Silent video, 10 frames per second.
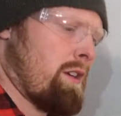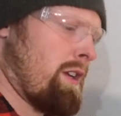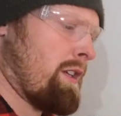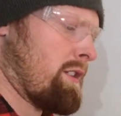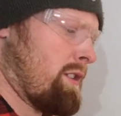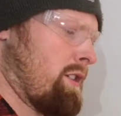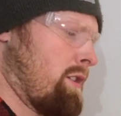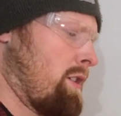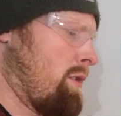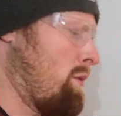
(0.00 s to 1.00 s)
Next,
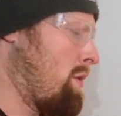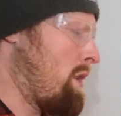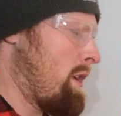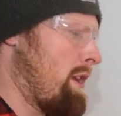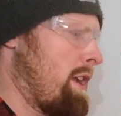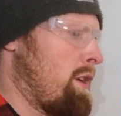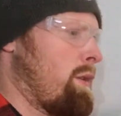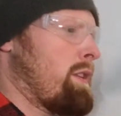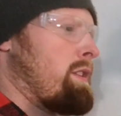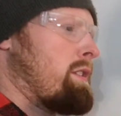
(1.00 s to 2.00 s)
you're going to want to hit it
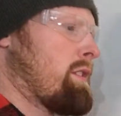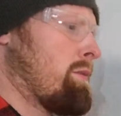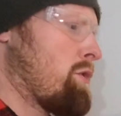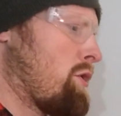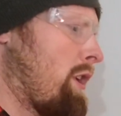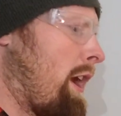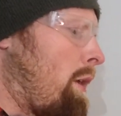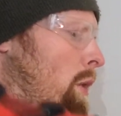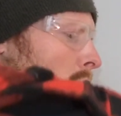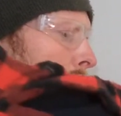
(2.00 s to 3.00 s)
with some
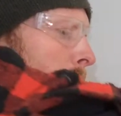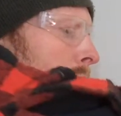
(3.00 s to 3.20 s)
drywall